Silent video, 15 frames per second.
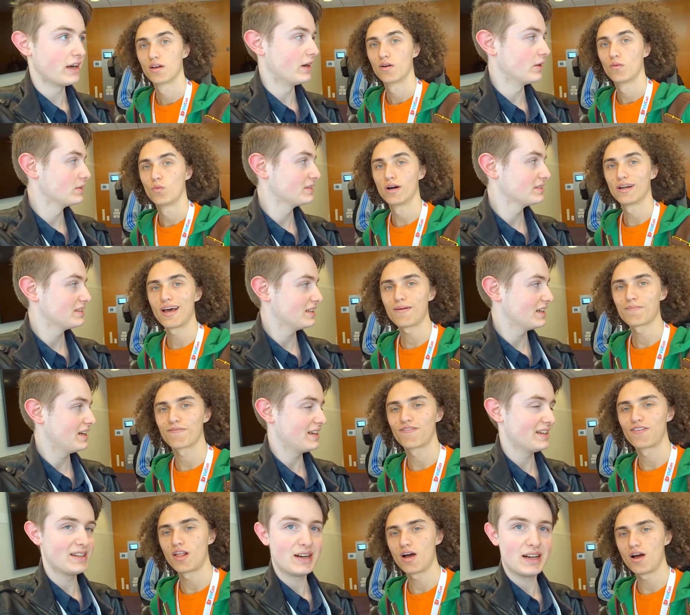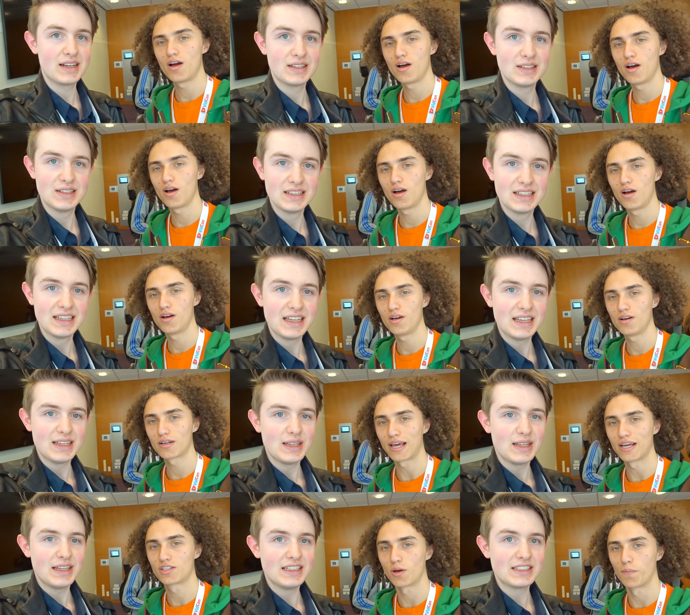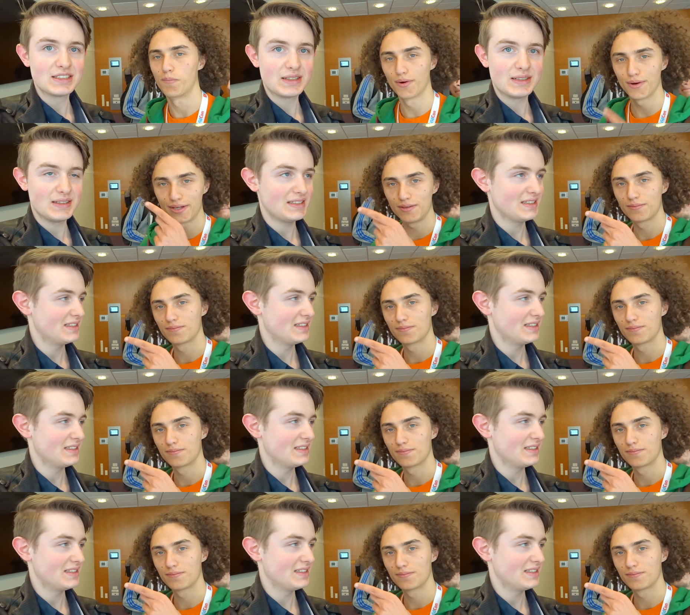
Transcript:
Speaker 1: now. What up, vlog? It's your boy,